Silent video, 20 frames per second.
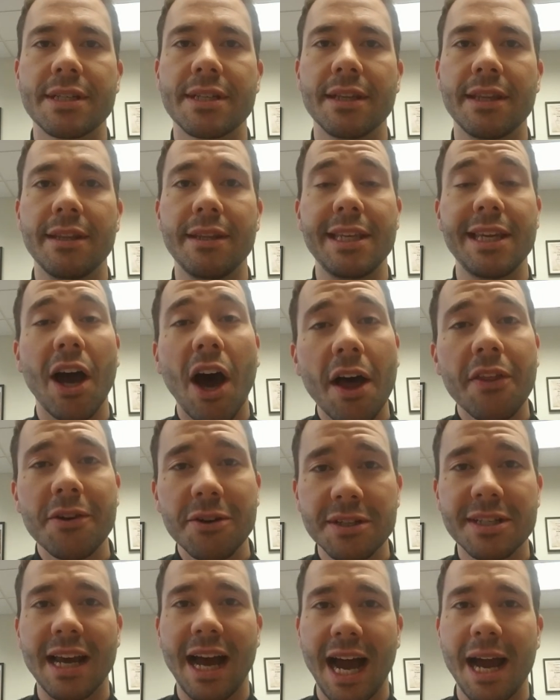the other
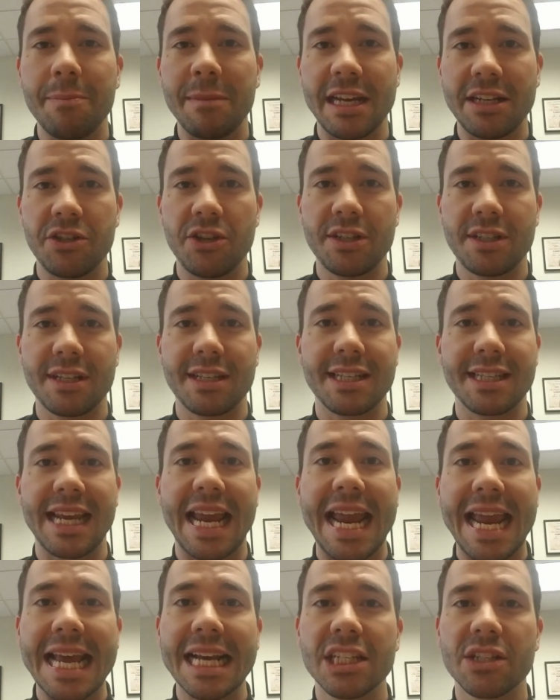time that Jesus'
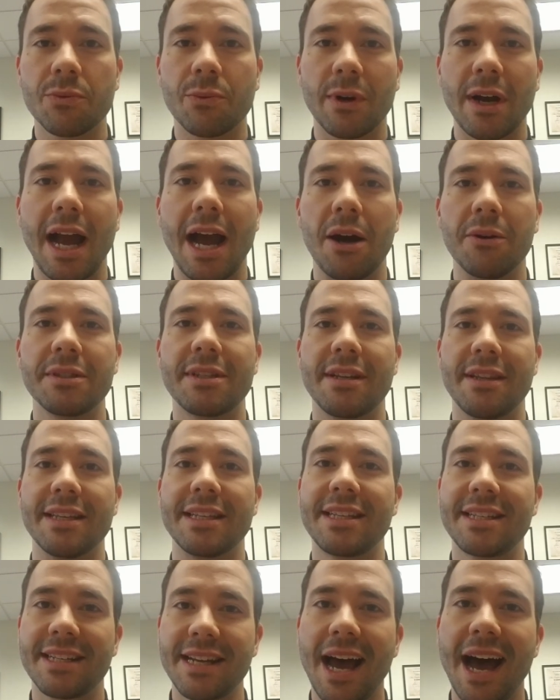hands were out to the
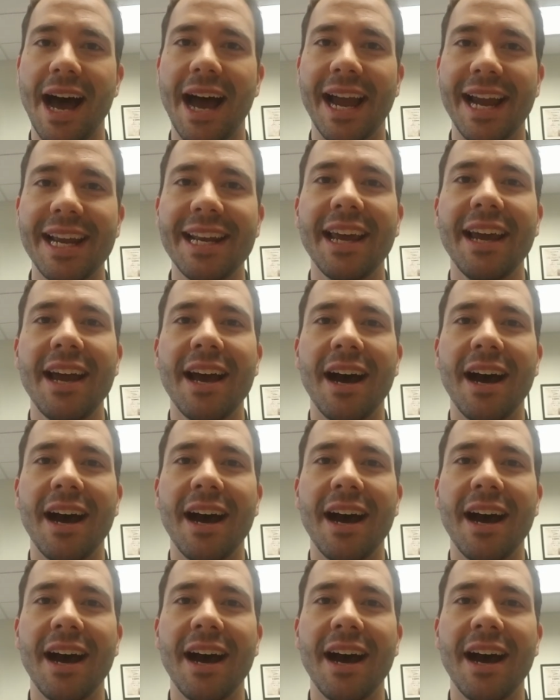side